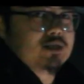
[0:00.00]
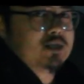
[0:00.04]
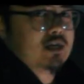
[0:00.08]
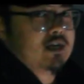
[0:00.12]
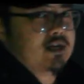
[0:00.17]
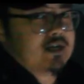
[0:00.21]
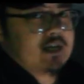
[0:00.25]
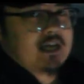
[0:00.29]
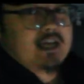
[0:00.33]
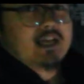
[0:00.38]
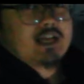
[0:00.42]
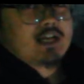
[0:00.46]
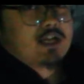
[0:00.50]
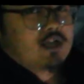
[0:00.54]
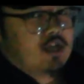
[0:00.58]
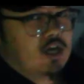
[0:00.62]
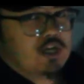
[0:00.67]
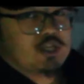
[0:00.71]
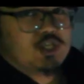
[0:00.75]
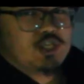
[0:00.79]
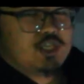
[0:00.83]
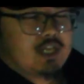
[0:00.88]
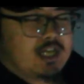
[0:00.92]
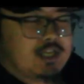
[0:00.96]
done a
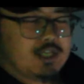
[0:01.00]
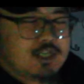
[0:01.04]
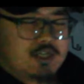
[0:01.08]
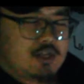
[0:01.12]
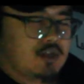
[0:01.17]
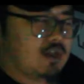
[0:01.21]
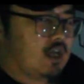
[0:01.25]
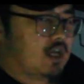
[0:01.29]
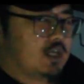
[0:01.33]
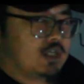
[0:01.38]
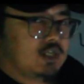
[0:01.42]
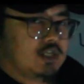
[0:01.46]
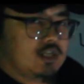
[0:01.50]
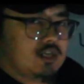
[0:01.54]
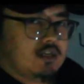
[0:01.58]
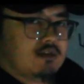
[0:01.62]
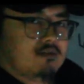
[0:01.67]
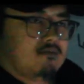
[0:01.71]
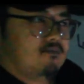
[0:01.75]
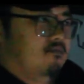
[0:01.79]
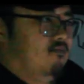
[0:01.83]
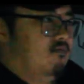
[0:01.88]
clutch installation,